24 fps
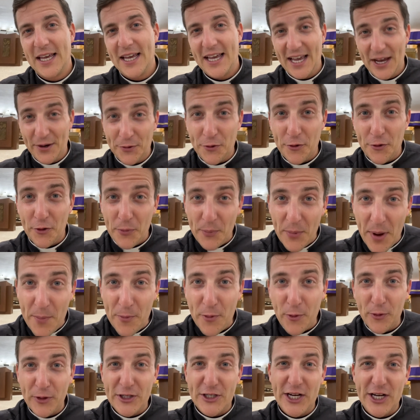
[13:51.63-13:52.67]
And we
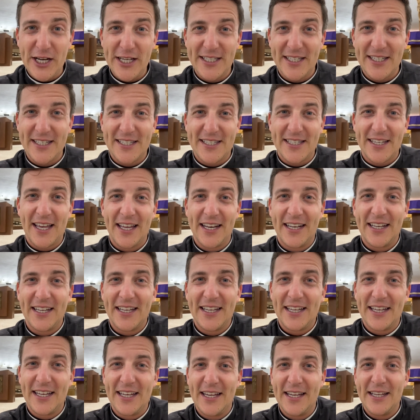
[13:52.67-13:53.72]
remember what Jason said
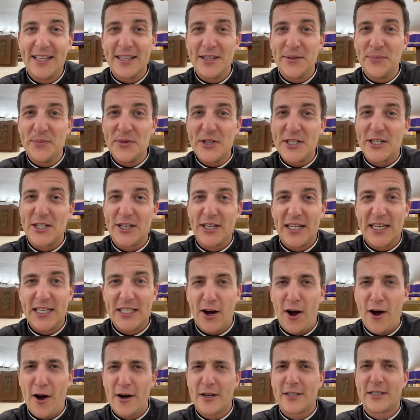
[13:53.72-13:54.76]
in the mission. He
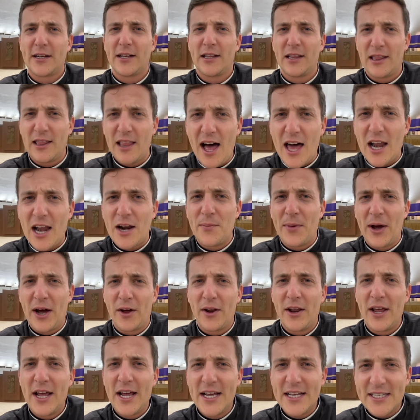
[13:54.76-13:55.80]
talked a lot
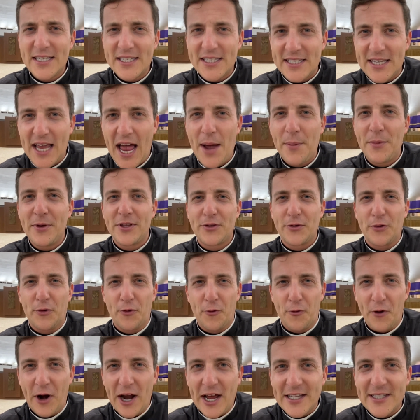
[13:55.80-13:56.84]
about Sabbath
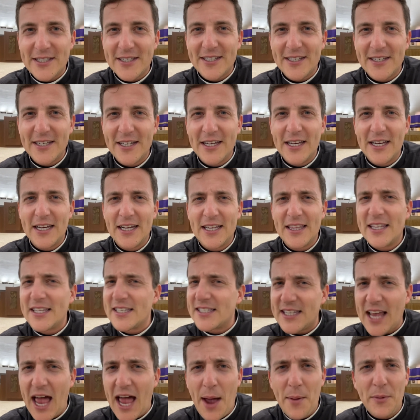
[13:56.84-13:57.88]
rest. The
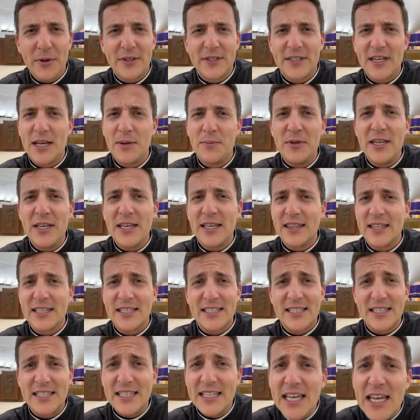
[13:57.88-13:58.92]
Sabbath day being this
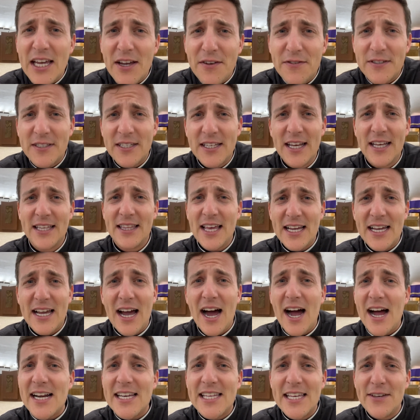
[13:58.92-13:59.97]
gift that
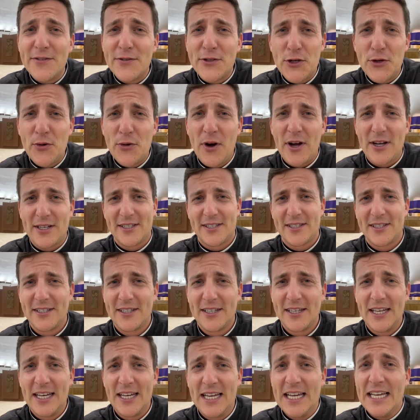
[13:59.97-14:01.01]
God gives to us.
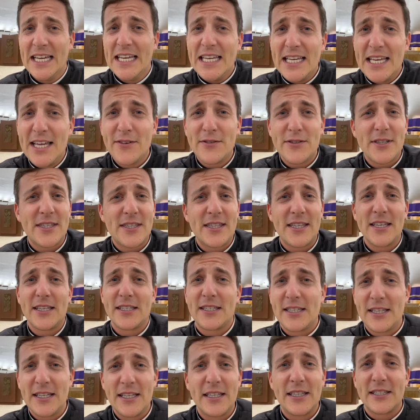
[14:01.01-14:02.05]
He gives us
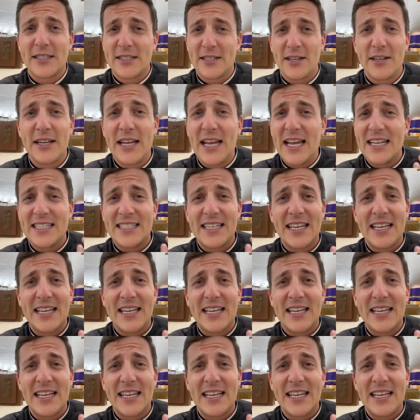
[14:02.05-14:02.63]
this Sunday as